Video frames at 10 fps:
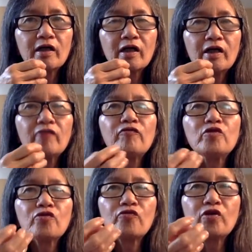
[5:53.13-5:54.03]
If
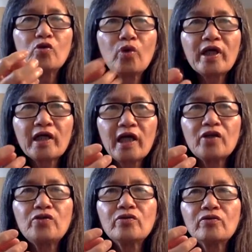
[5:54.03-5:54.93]
you feel weak and
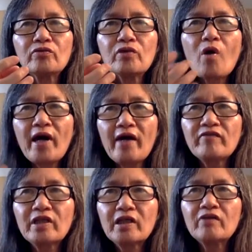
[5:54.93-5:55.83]
you don't have the
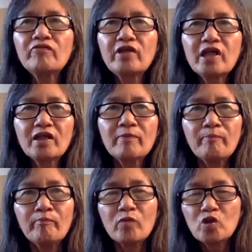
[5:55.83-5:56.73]
confidence
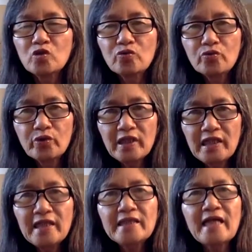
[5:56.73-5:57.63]
to
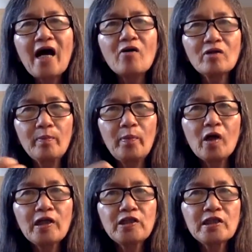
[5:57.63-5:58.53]
release out the
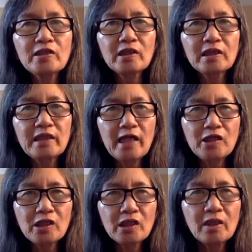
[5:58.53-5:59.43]
blockages or the
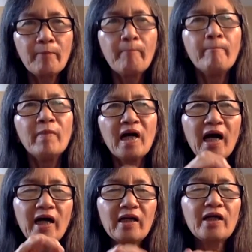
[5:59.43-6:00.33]
tension,
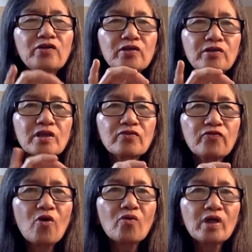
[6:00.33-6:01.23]
and then you just
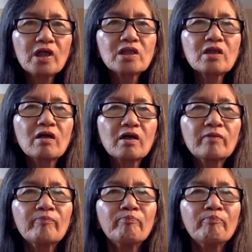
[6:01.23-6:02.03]
focus on